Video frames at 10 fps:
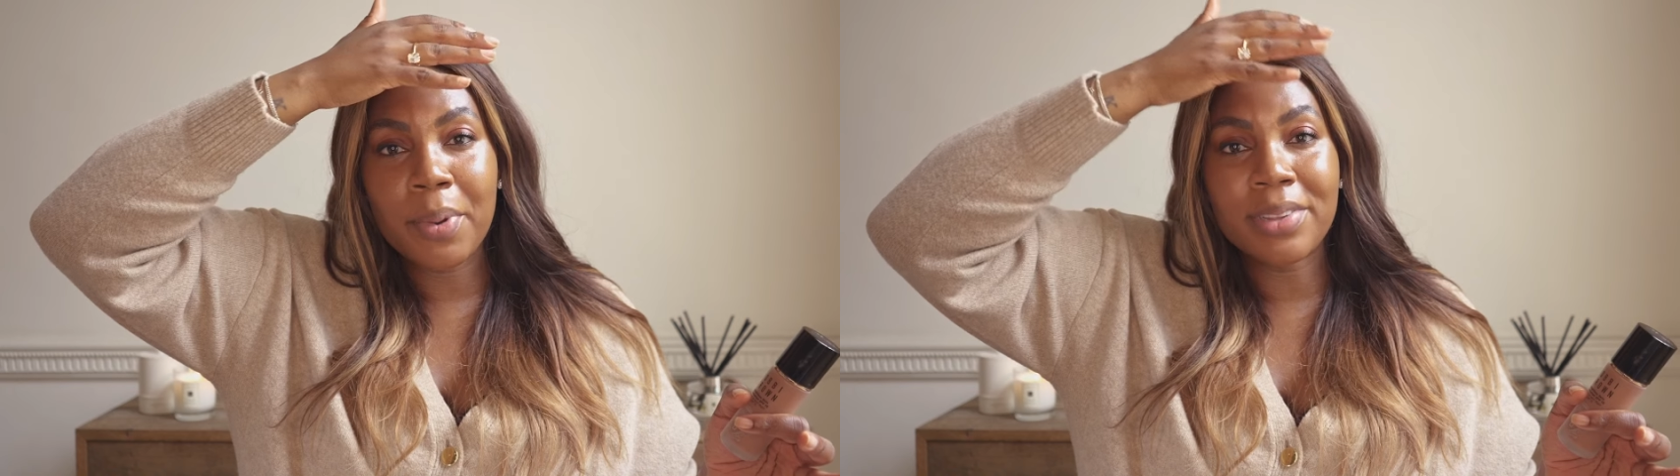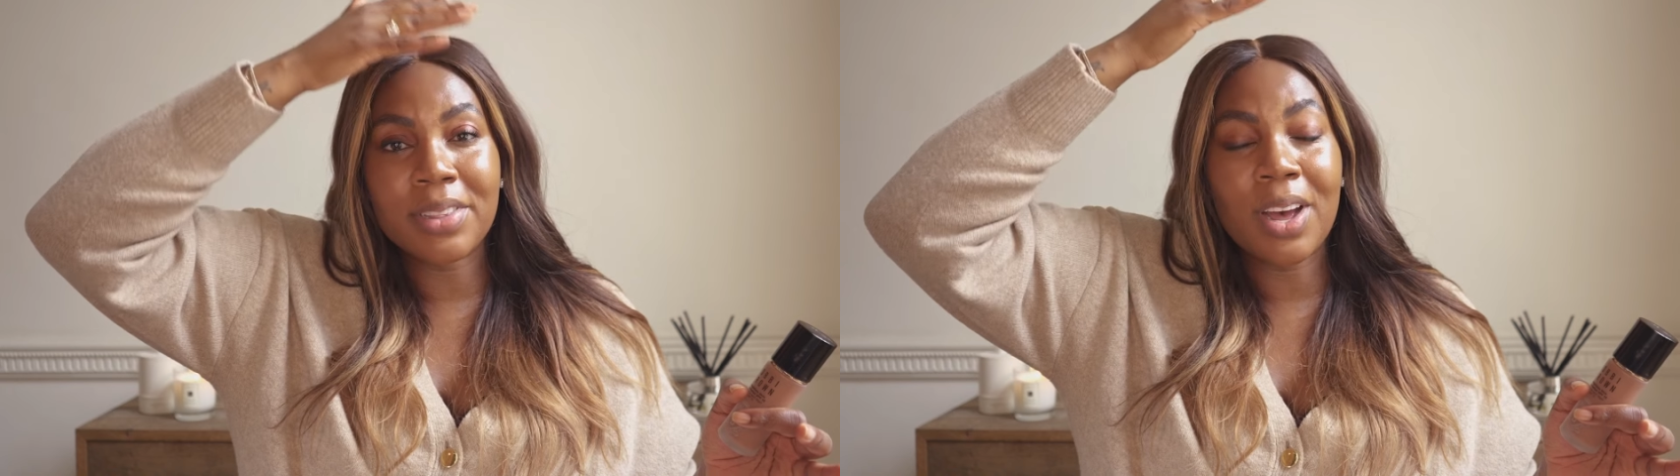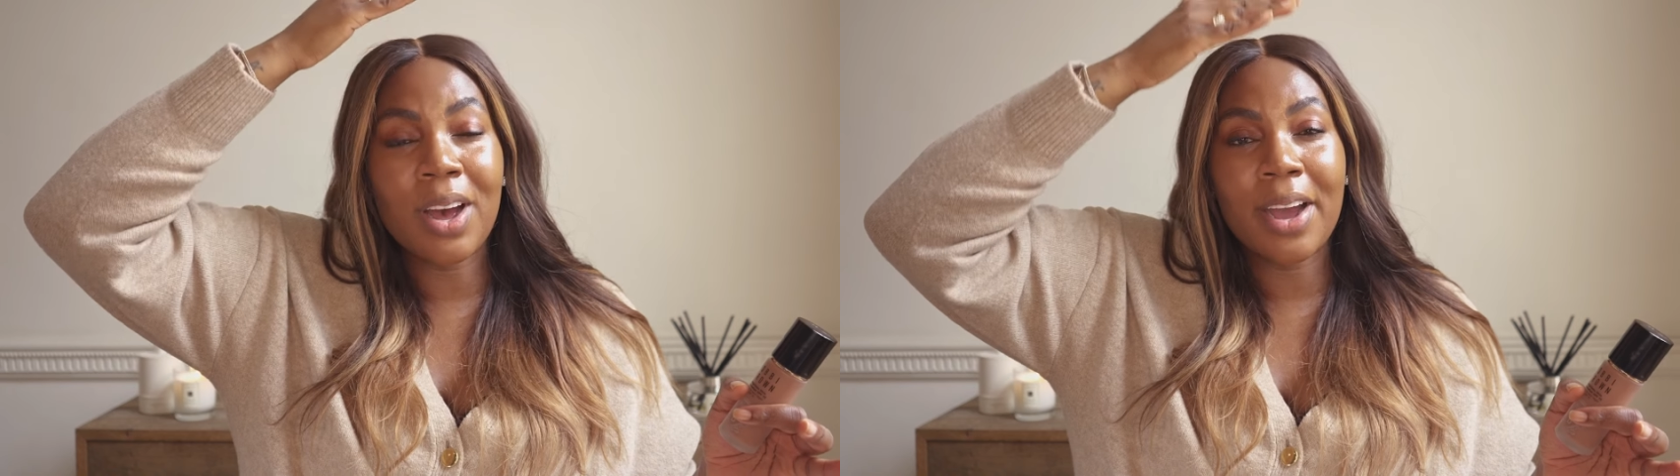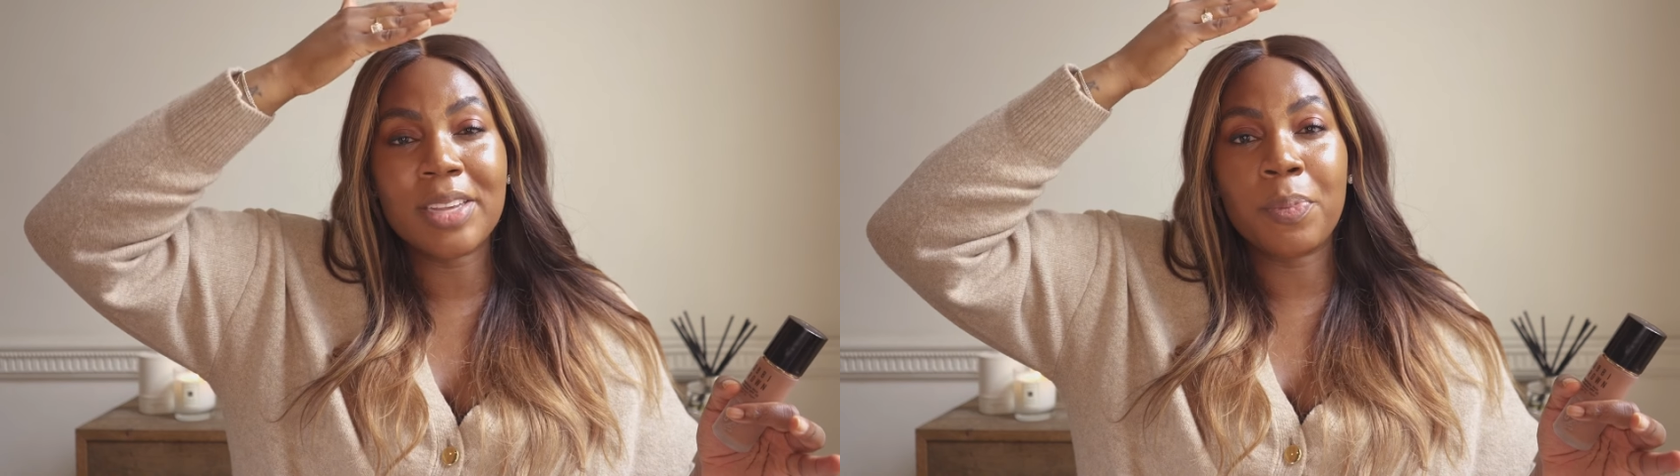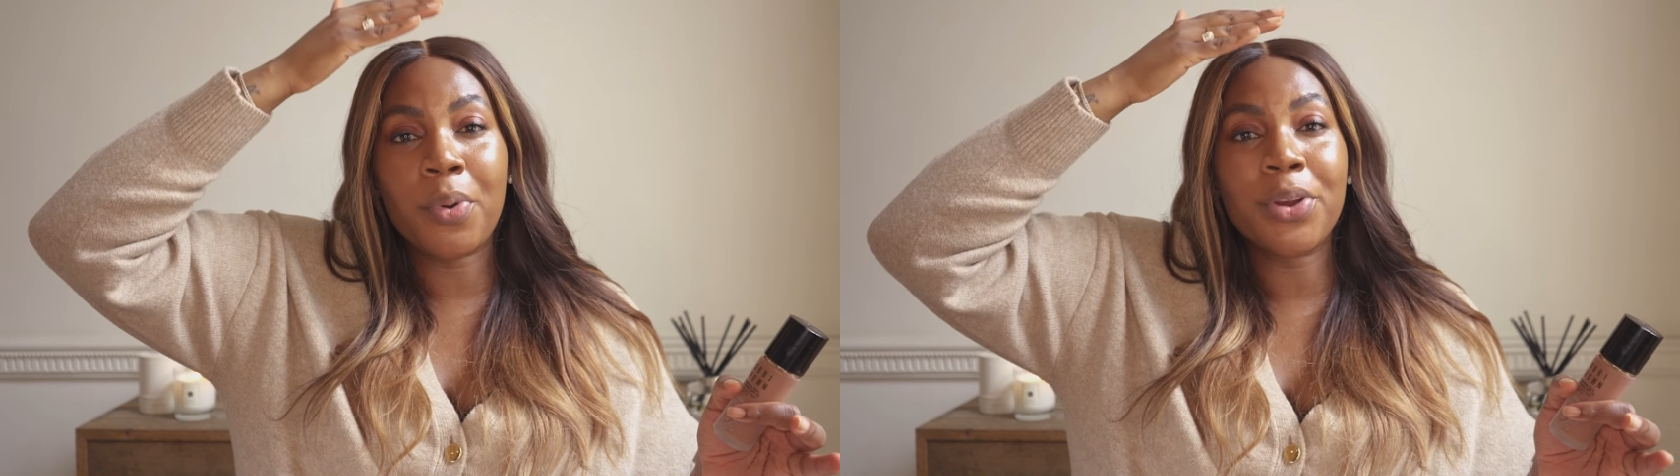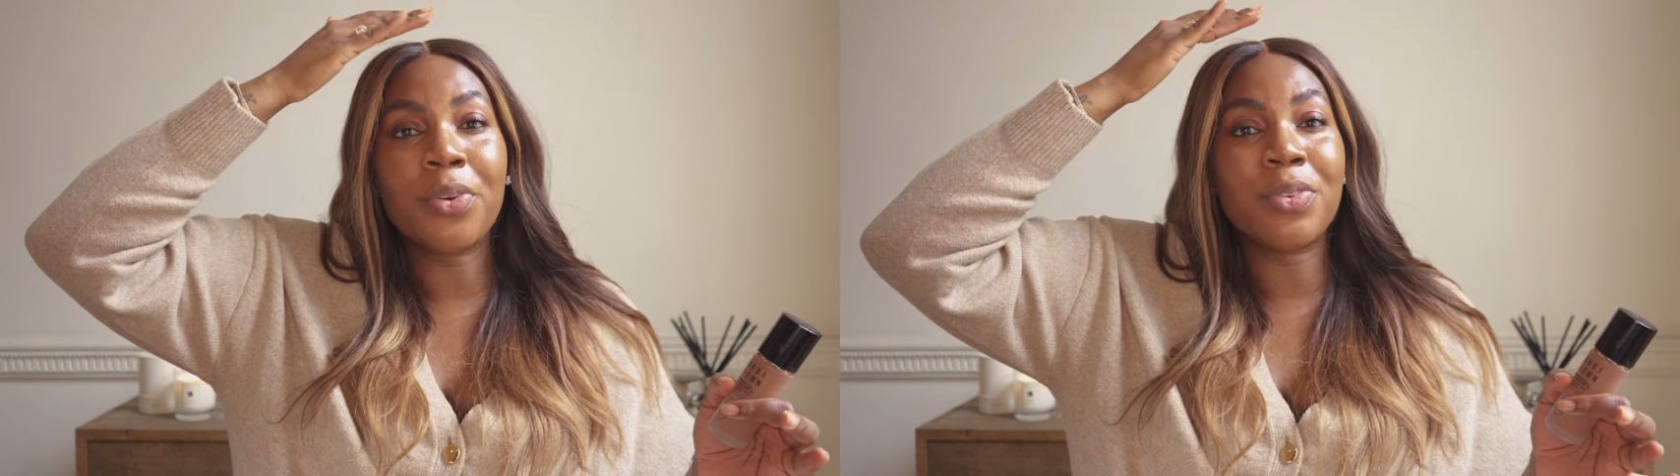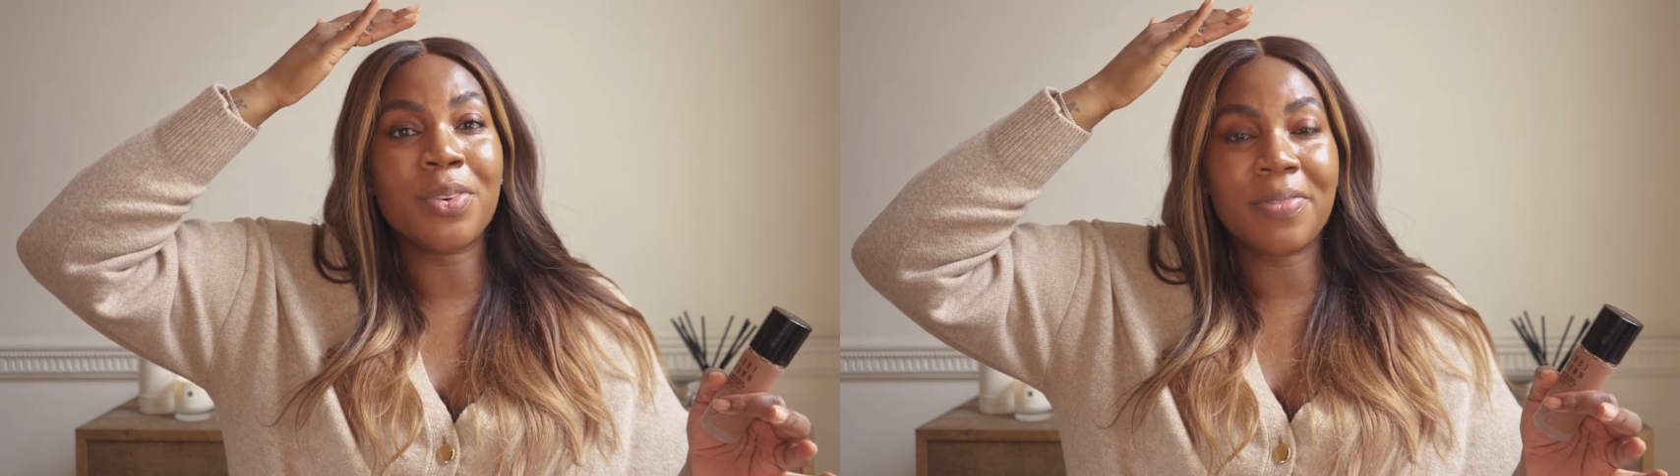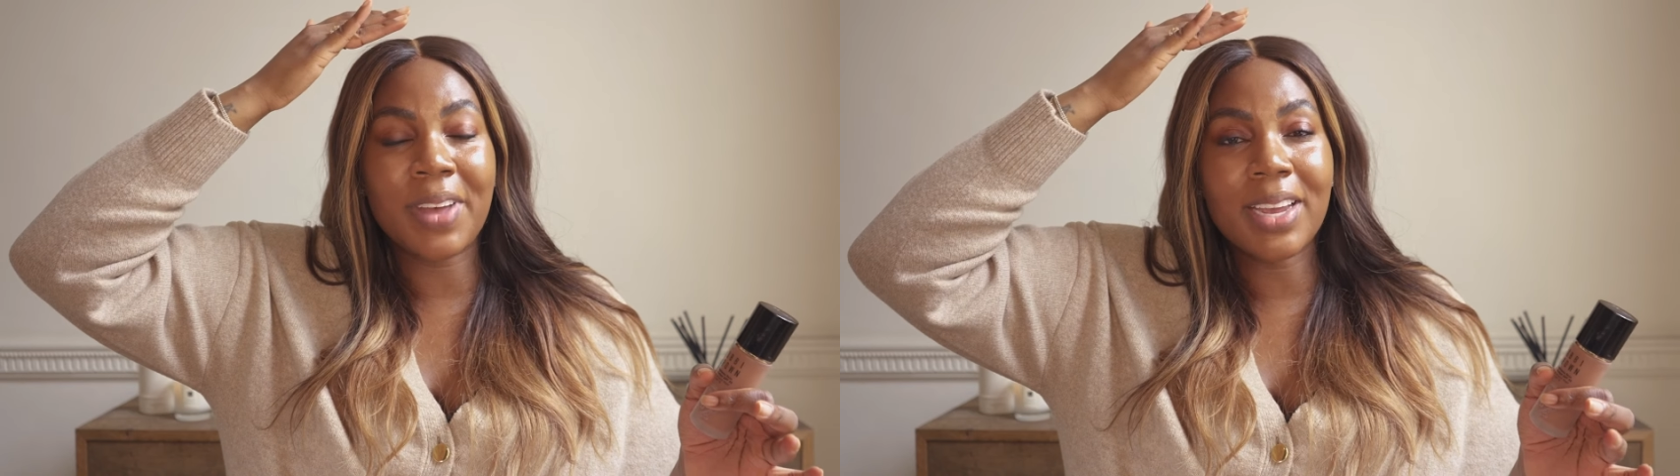because it's the highest point of
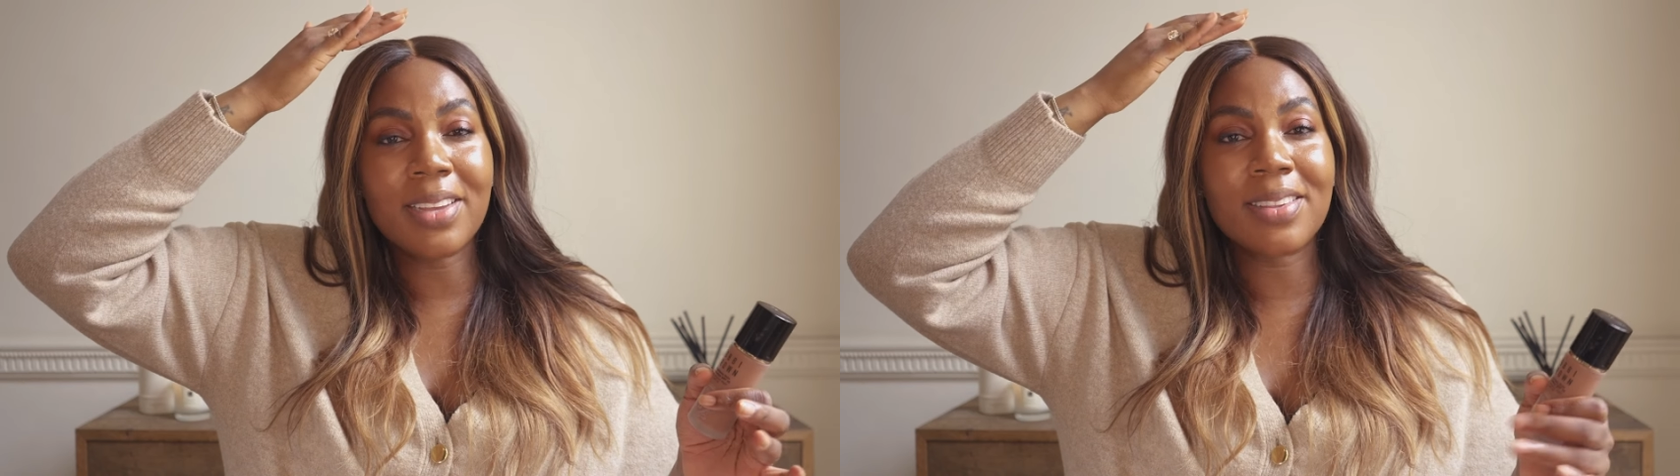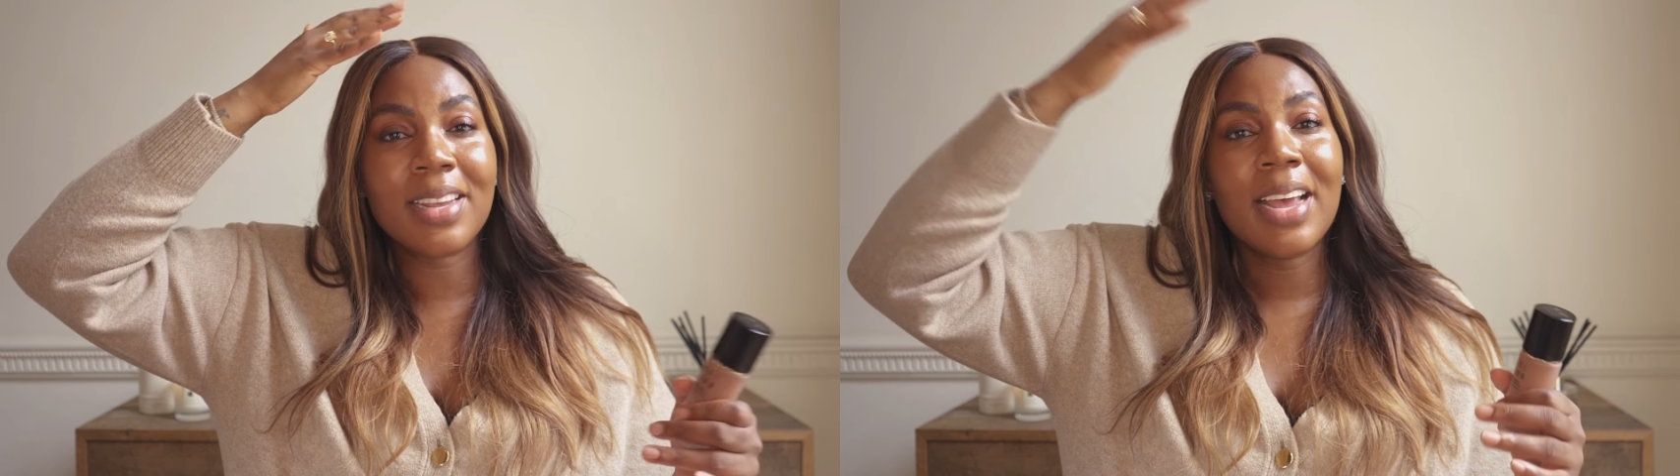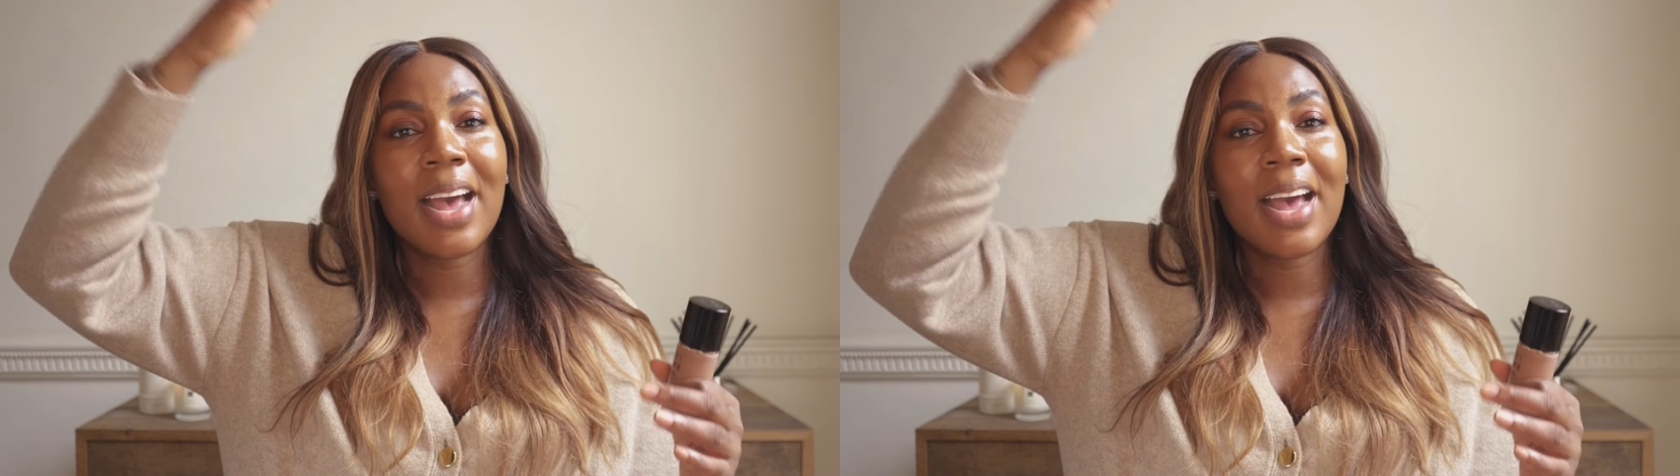your face